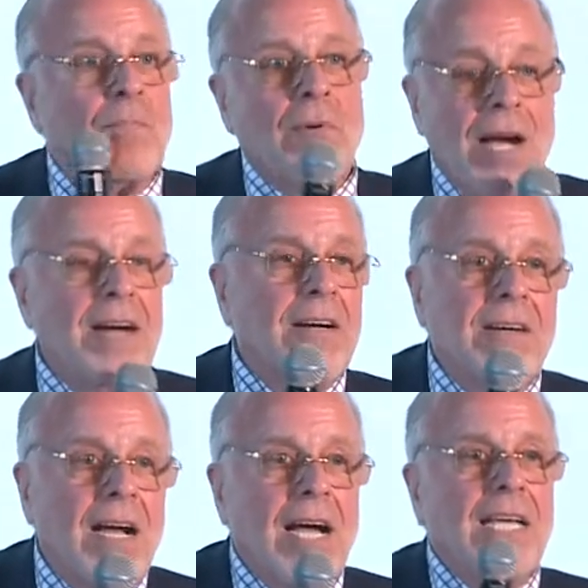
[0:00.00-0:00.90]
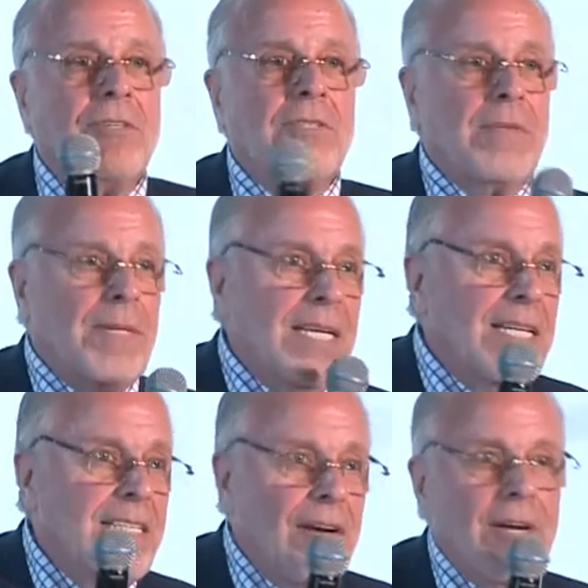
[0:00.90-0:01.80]
Prior, I used to
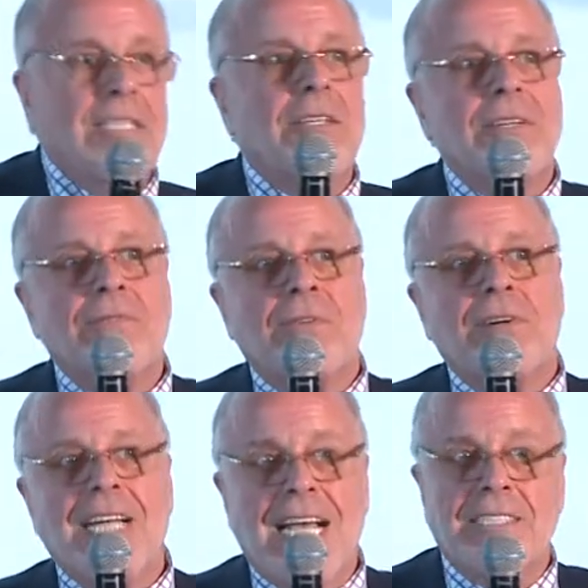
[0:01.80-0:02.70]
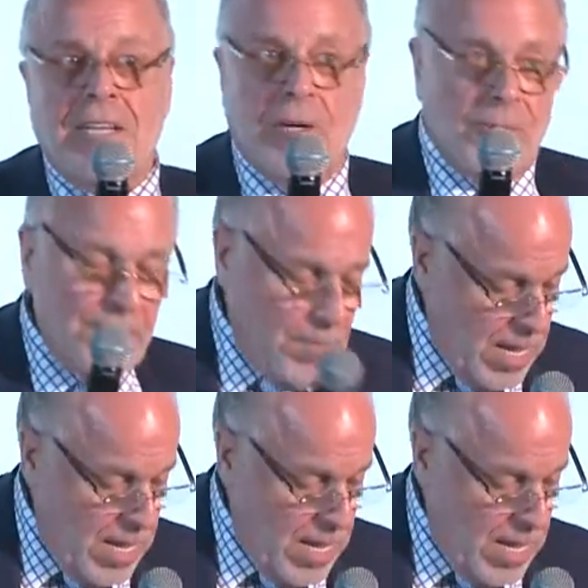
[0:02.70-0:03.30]
be director for NASCO.